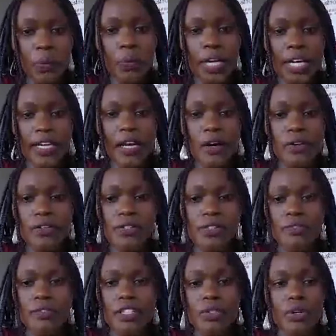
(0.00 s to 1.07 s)
we can now
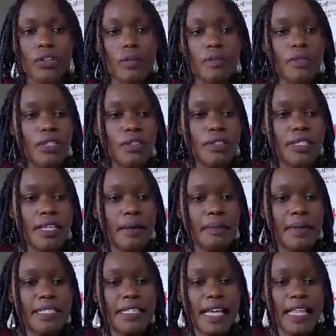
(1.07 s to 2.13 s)
cross over to our crypto news
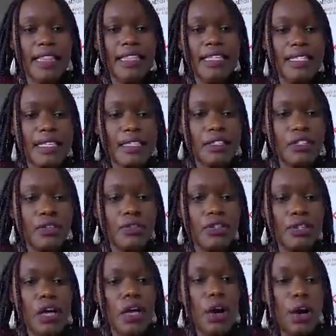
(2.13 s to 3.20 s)
segment. This is
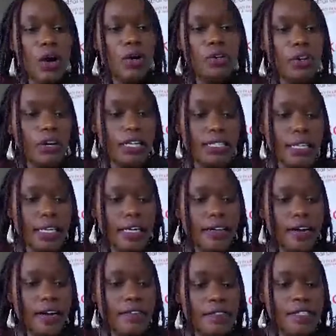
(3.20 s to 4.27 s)
news on
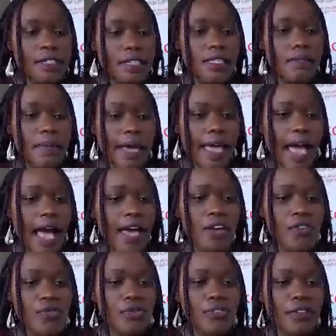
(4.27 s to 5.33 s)
Cointelegraph. This is by
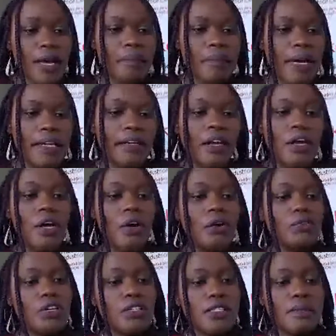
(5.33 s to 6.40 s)
Andrew Thurman,
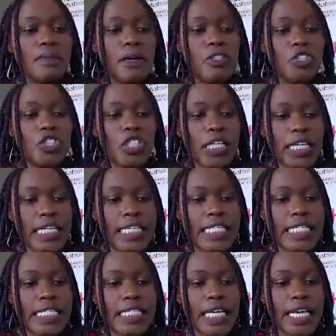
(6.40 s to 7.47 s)
who talks about
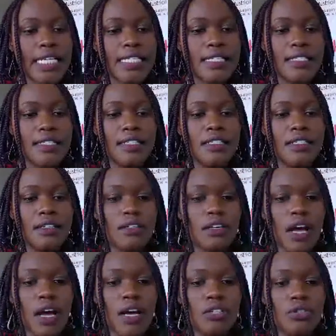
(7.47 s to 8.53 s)
Chile's takes to
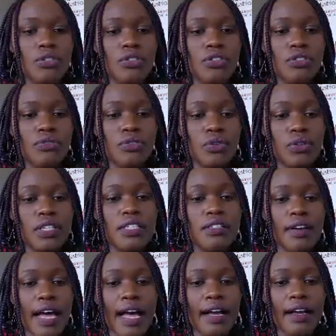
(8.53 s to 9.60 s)

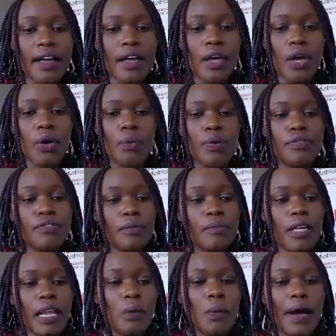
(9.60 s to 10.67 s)
the track with
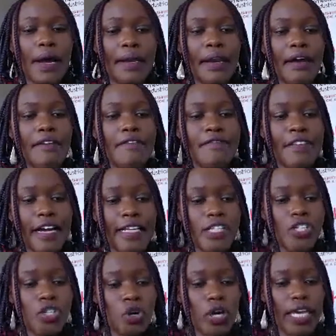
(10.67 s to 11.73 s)
Formula One
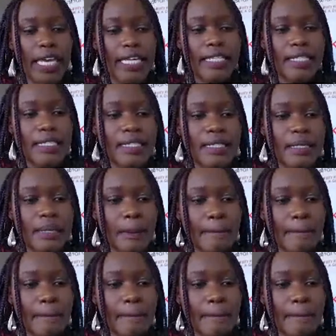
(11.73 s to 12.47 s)
fan tokens.